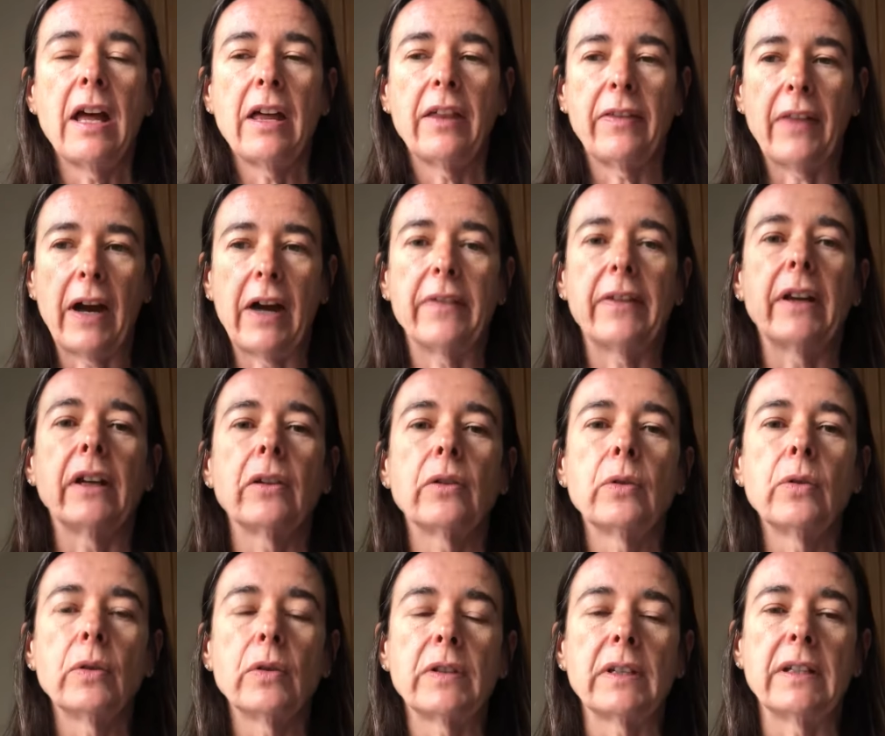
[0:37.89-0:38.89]
That then
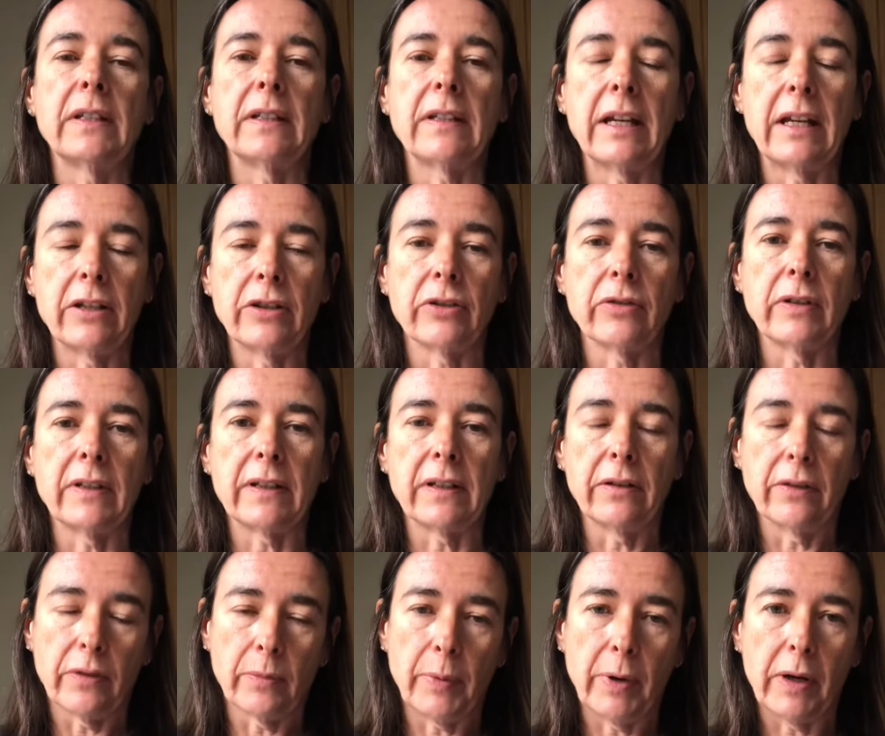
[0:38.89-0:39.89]
causes injuries in
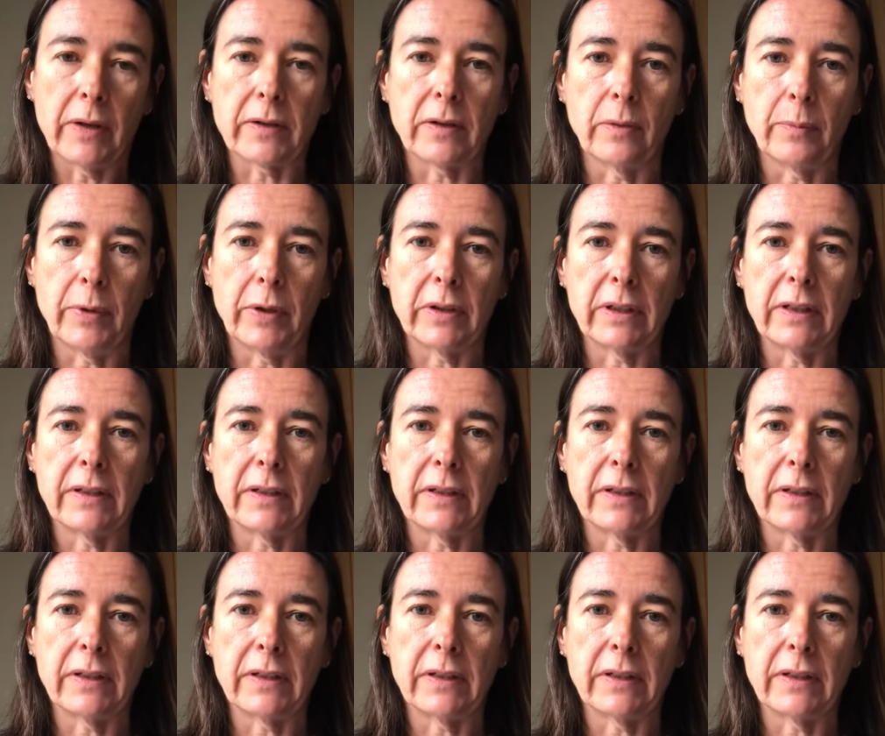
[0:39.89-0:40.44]
other parts of the body.